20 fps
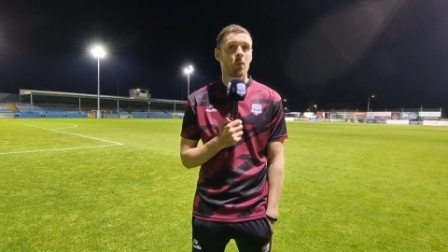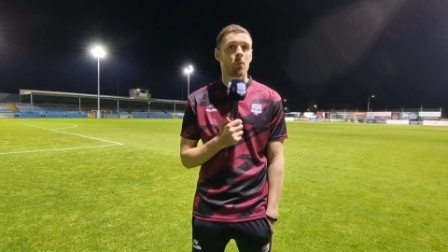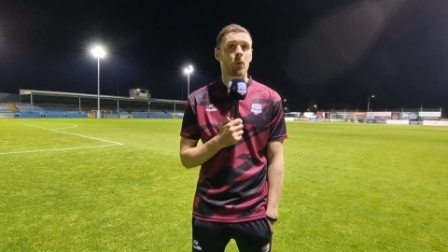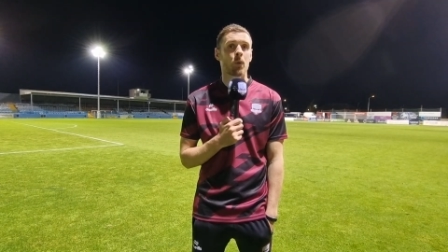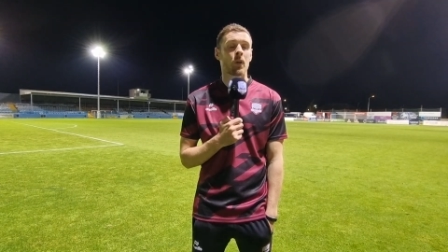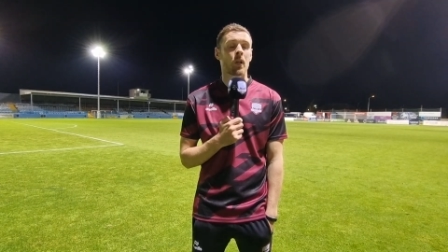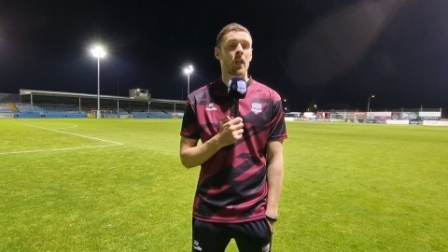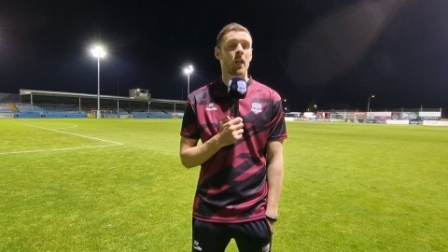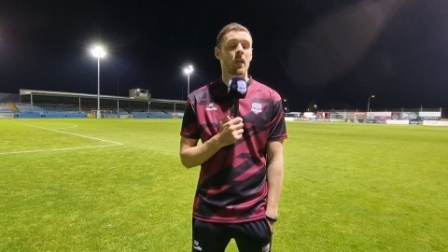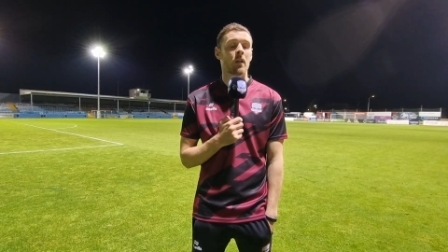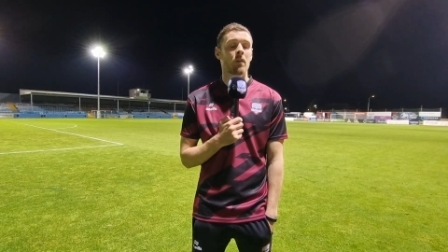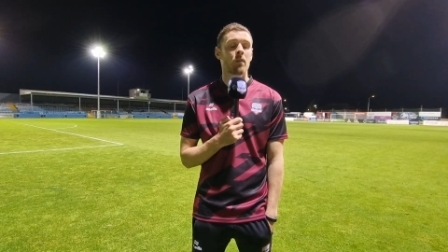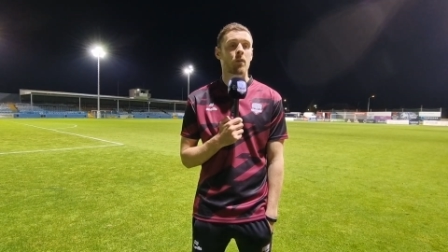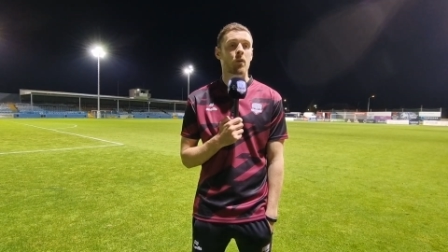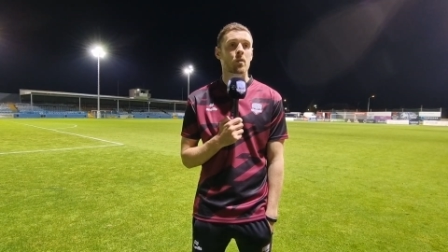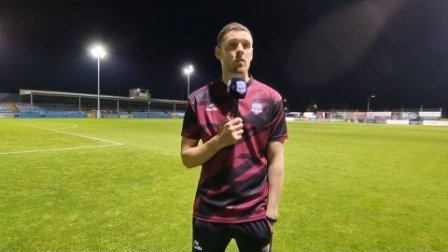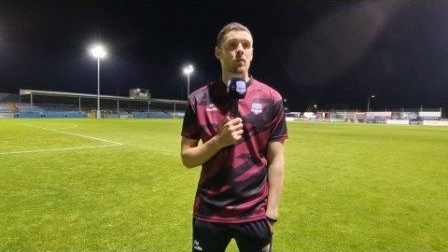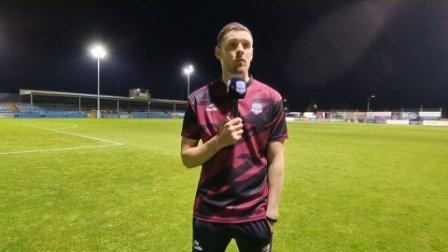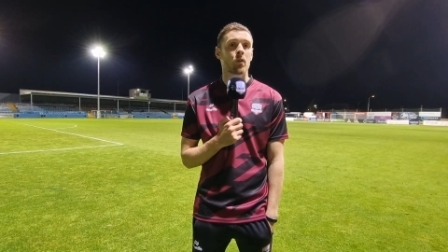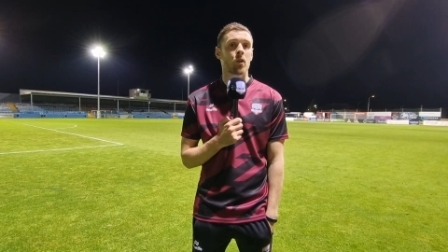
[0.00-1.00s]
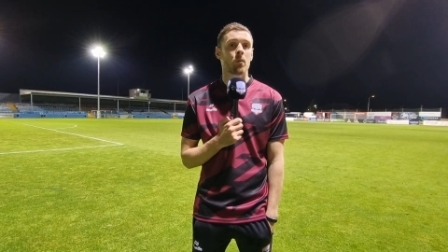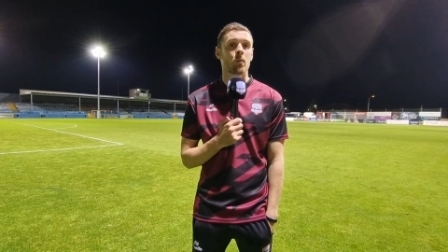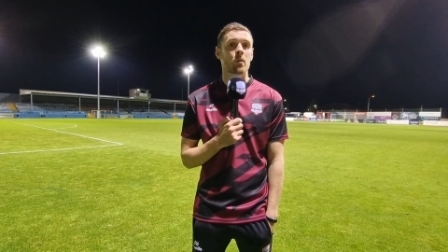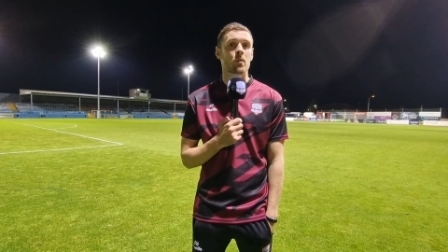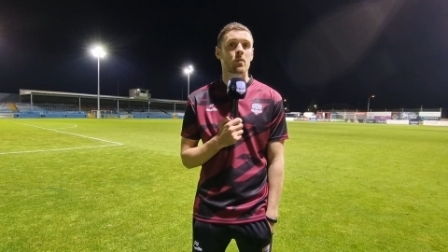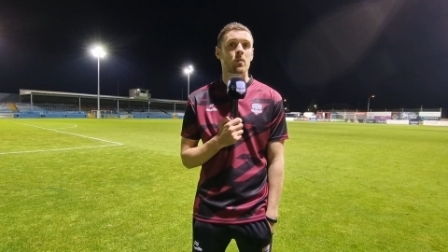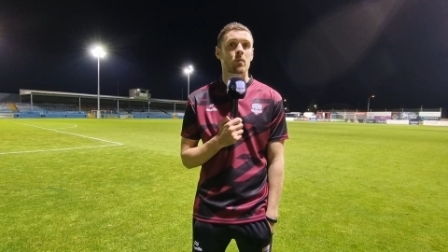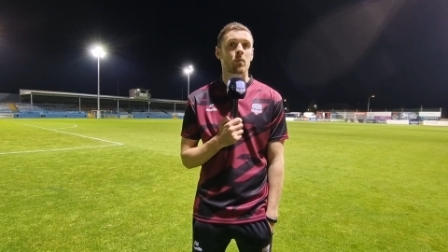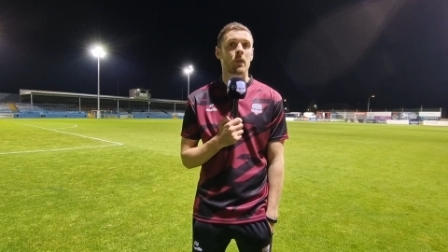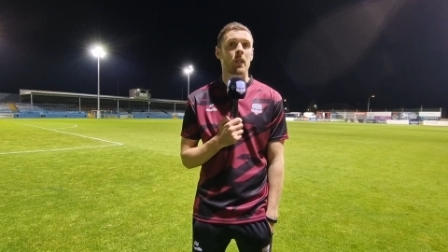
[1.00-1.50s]
But uh, first and
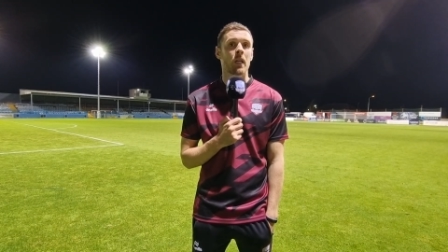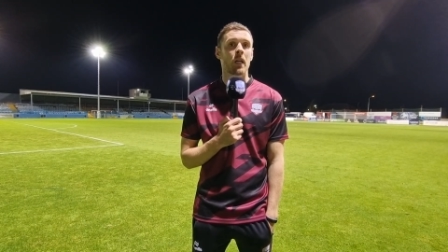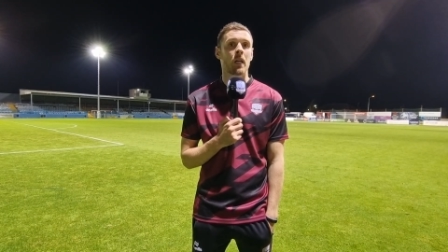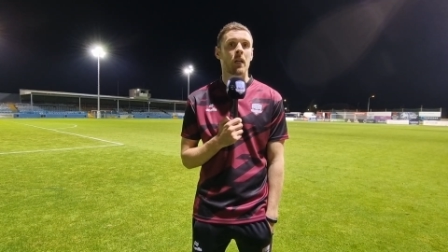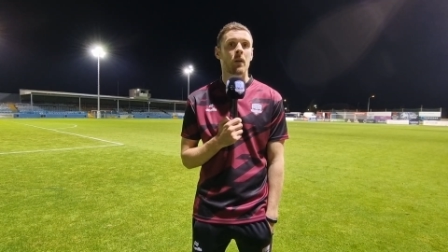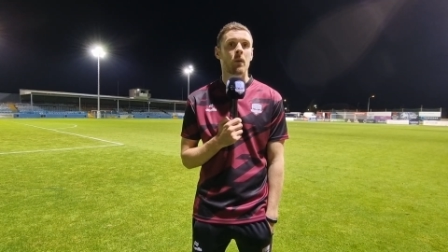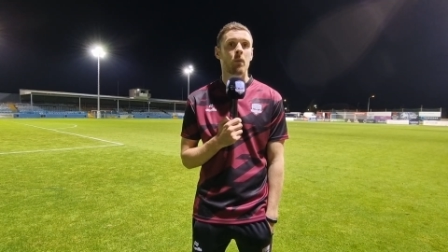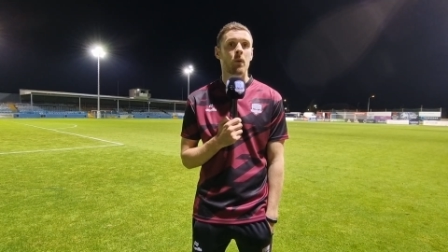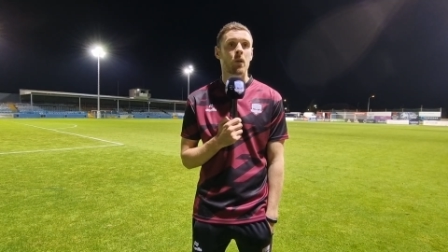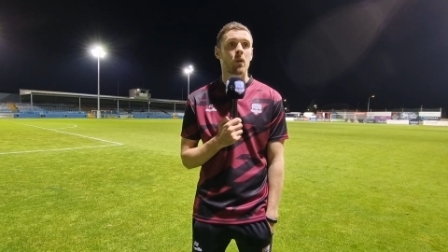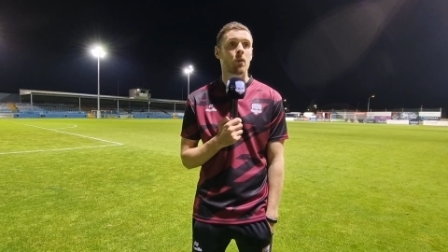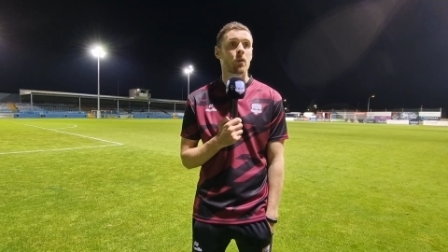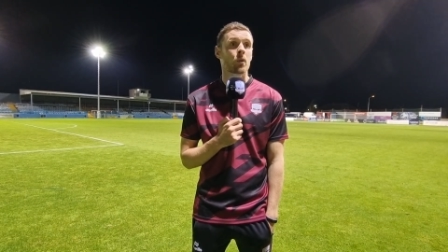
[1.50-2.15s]
foremost, we'll uh, we'll go